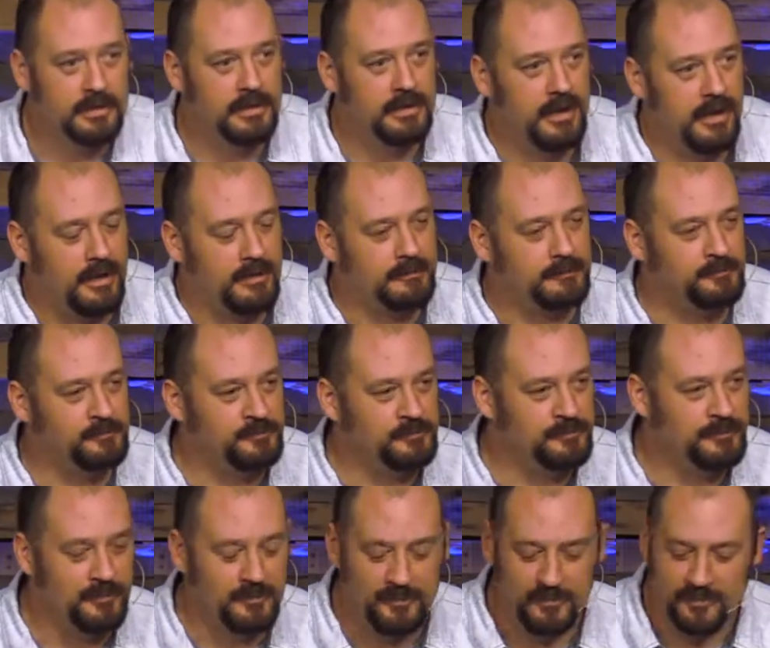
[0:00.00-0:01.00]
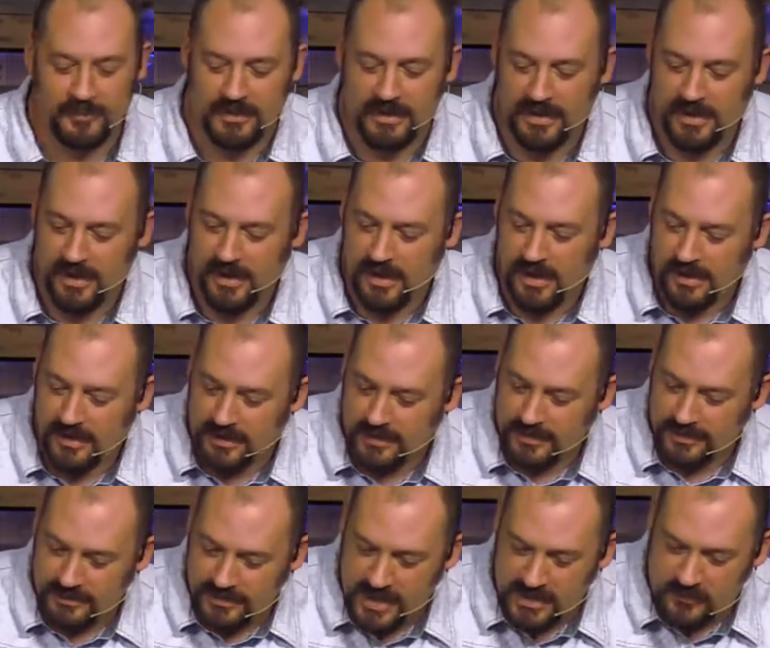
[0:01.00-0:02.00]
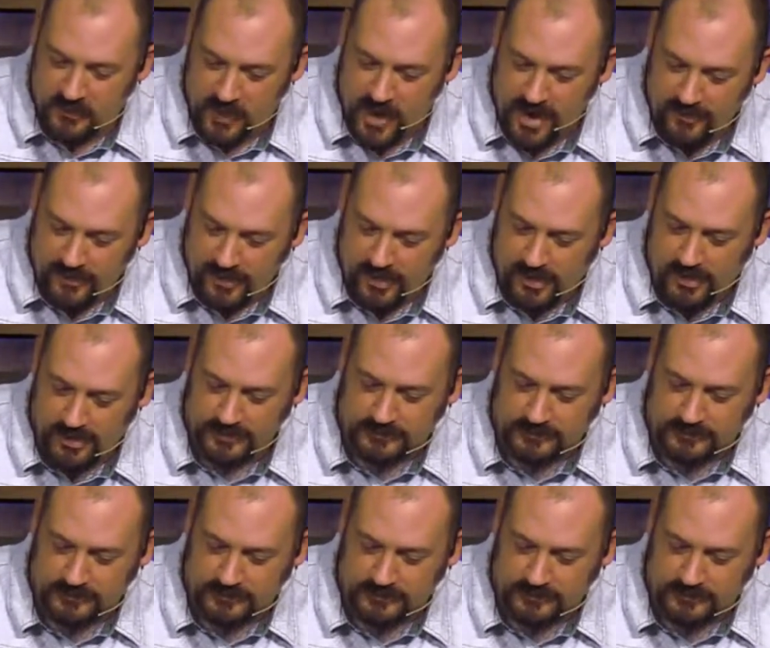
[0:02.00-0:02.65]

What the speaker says: You know, takes forever.